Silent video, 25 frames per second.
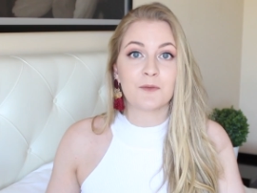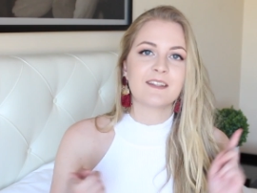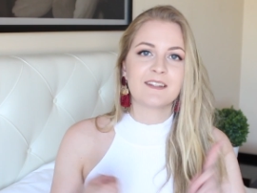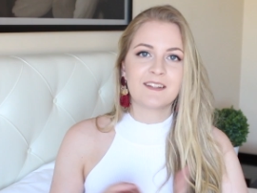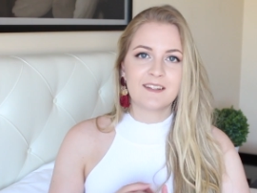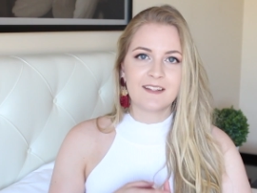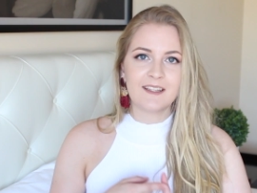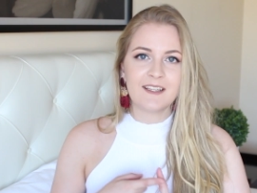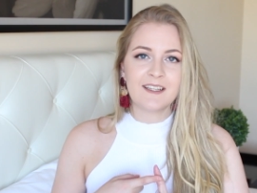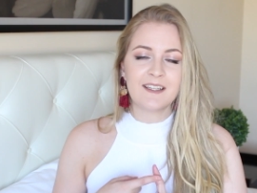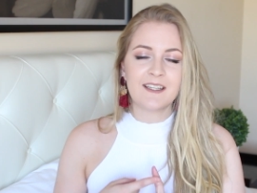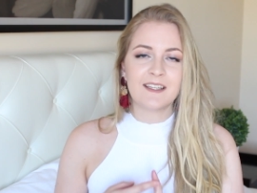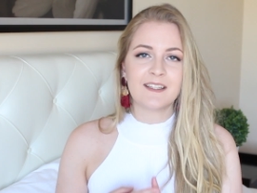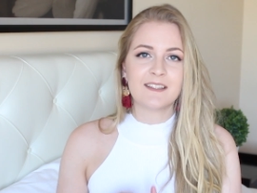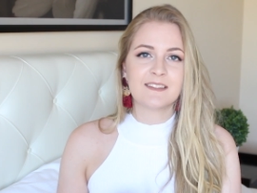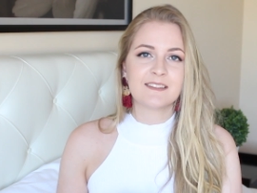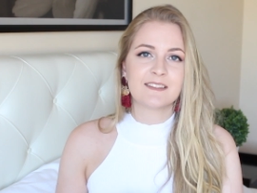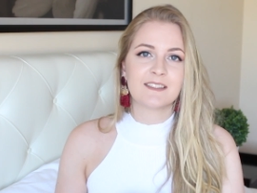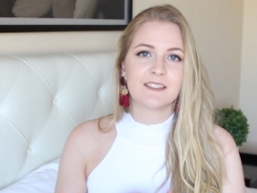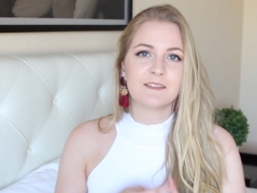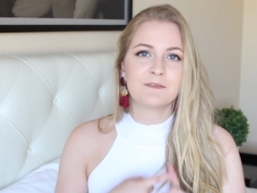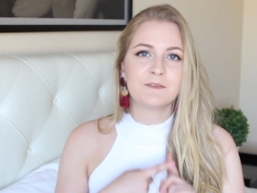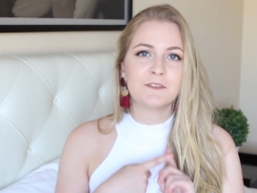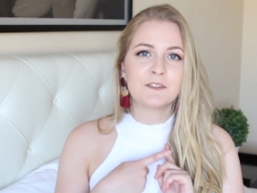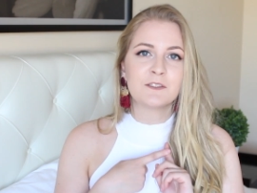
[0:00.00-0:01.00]
The thing
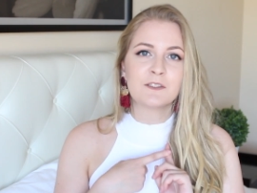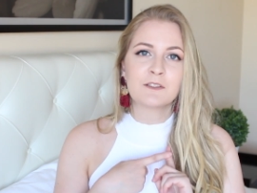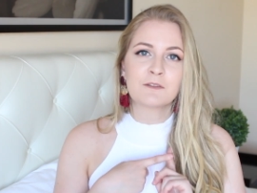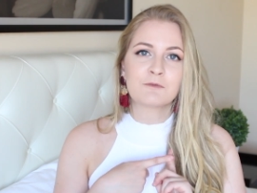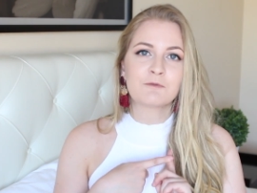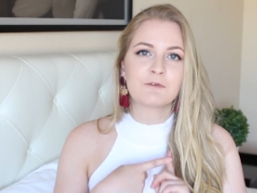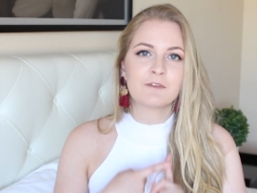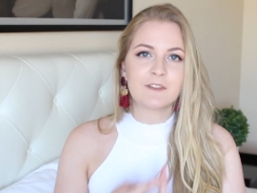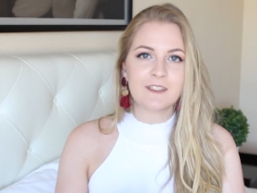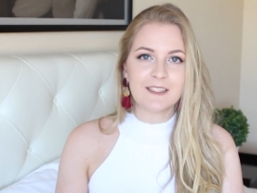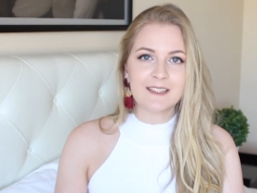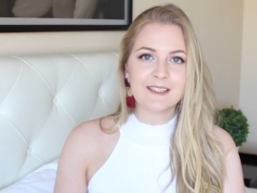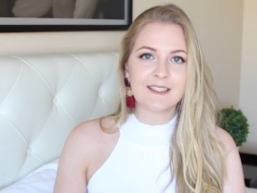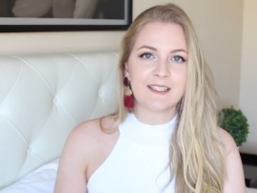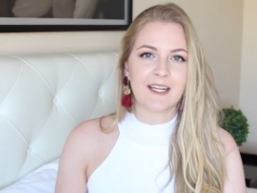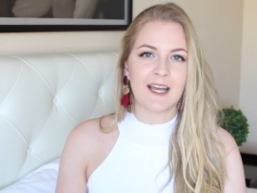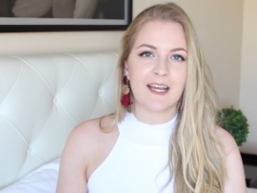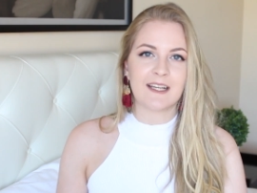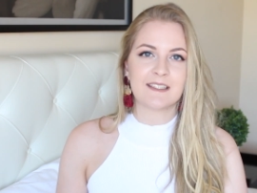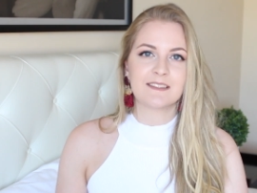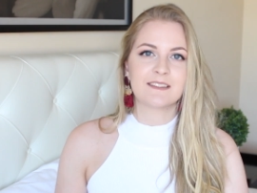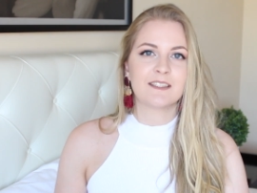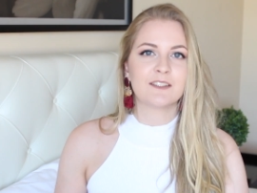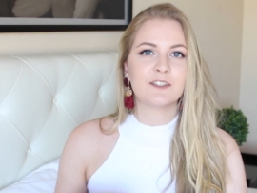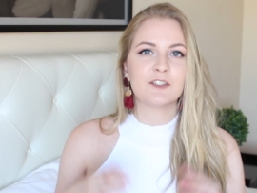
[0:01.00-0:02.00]
is, if you don't
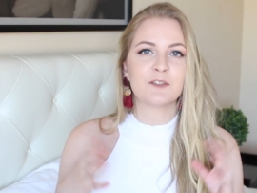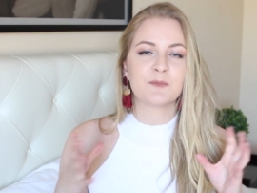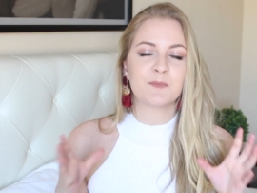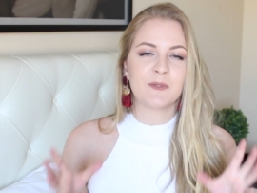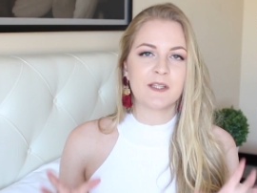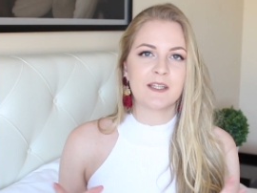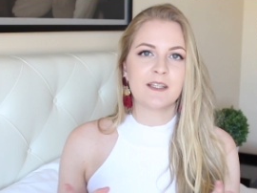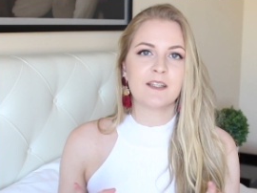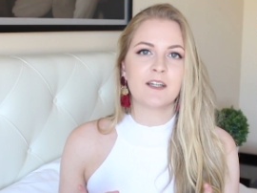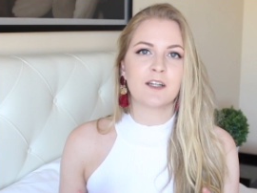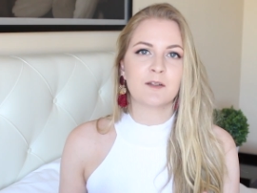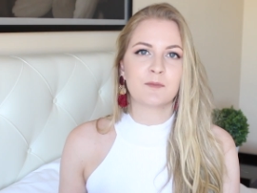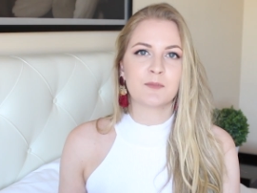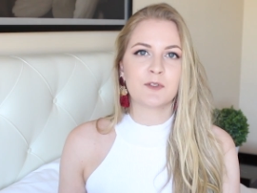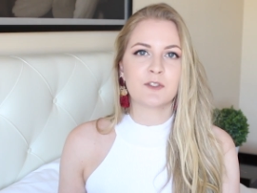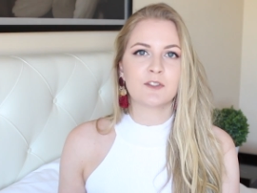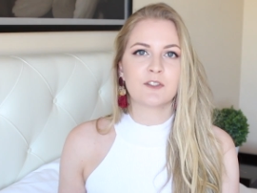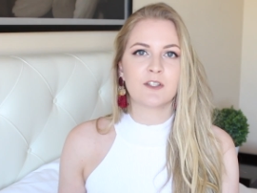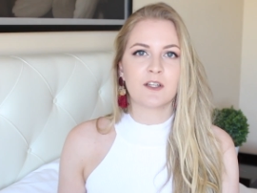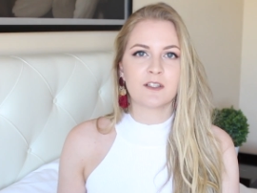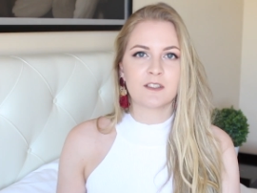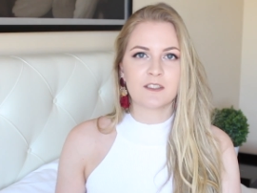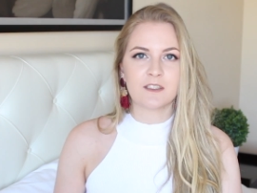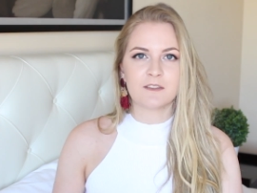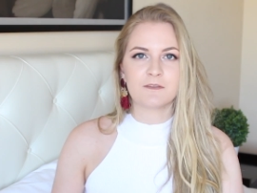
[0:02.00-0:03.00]
realize that you're being
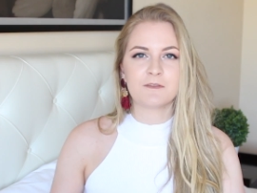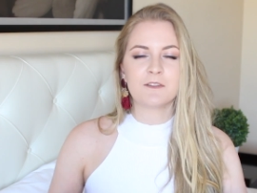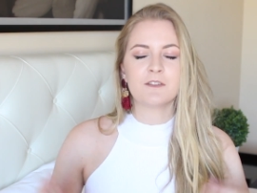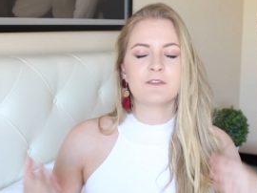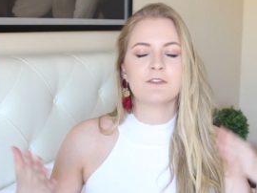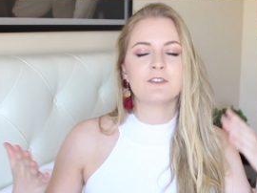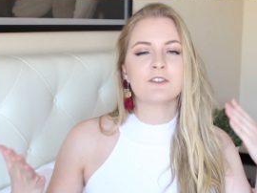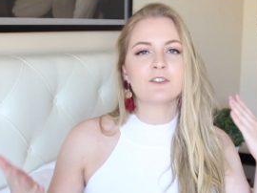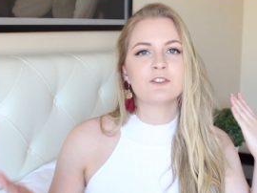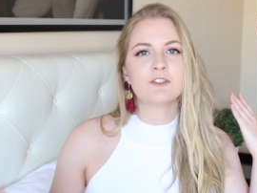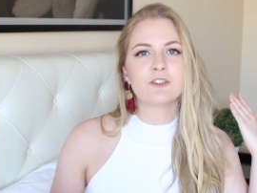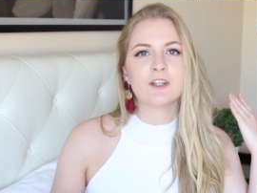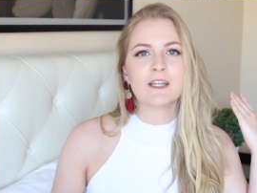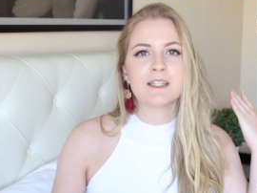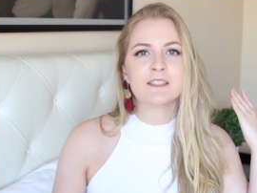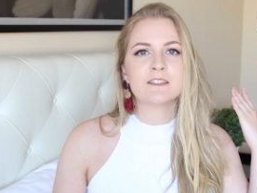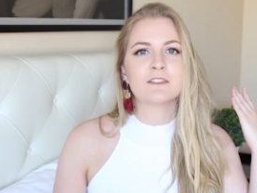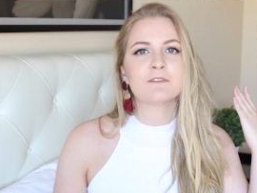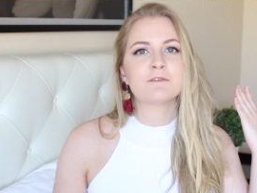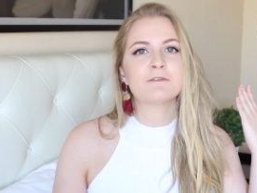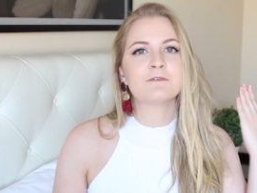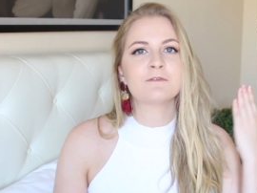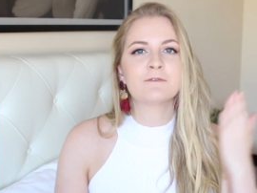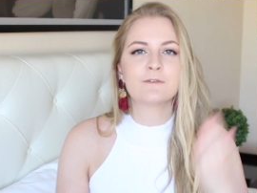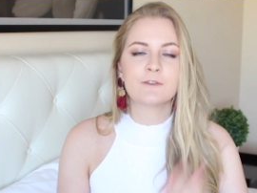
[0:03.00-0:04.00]
unproductive, if you're trying
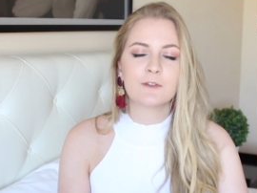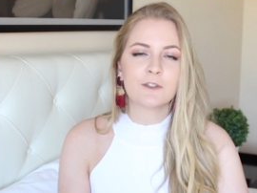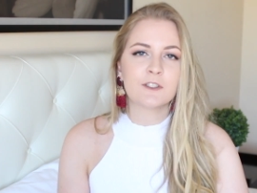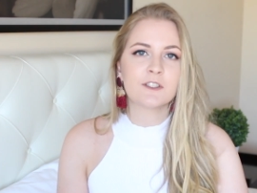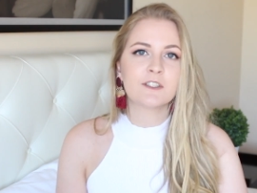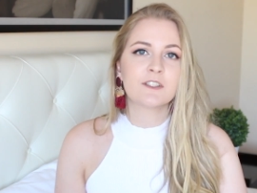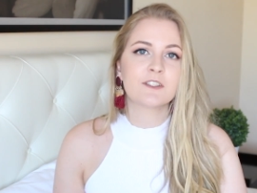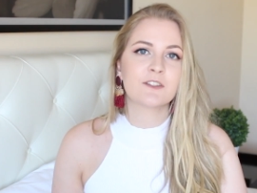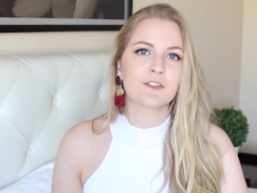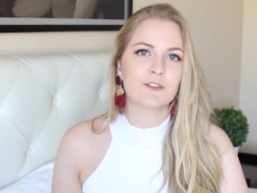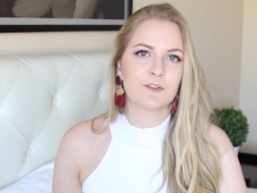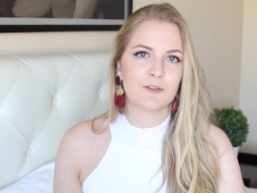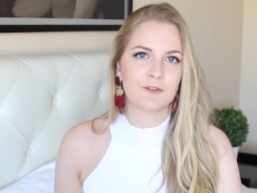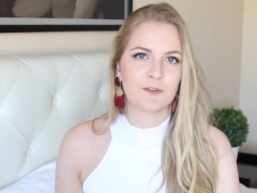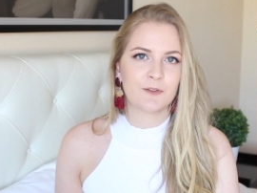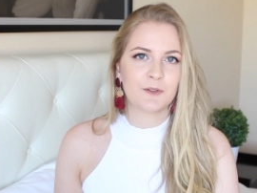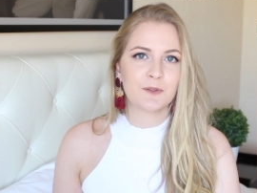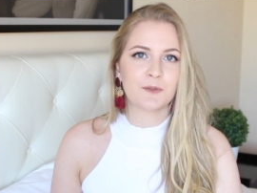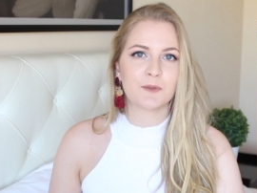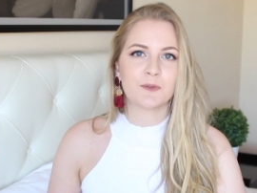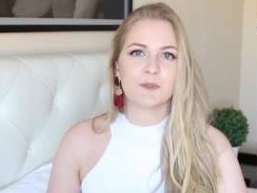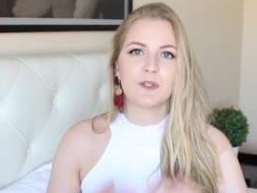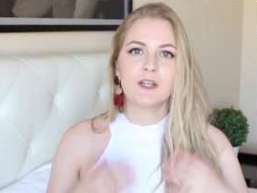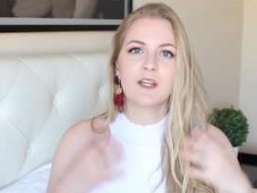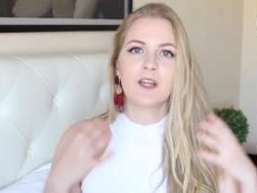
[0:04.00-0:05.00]
to force
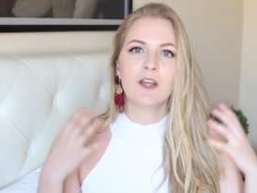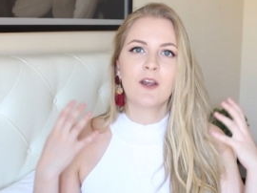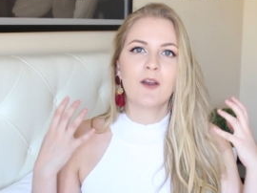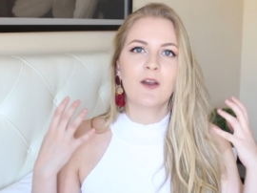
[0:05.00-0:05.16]
through